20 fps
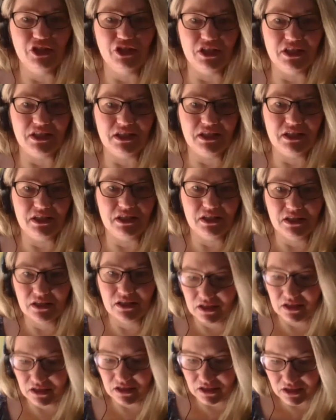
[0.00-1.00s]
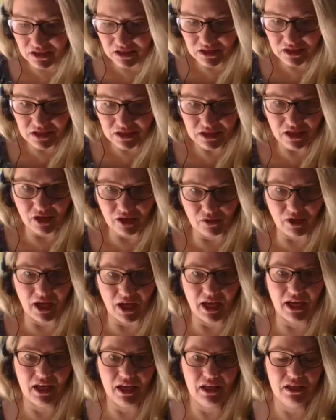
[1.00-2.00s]
just absolutely Okay.
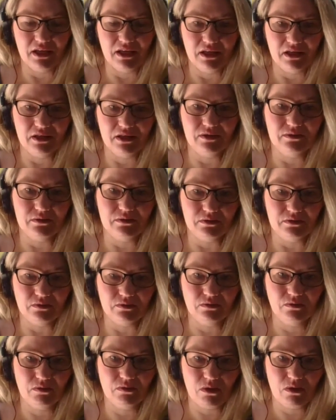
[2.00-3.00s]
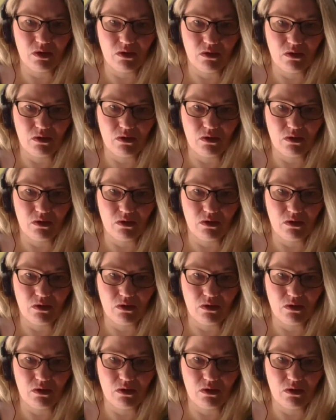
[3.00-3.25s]
Absolutely. they are like people who own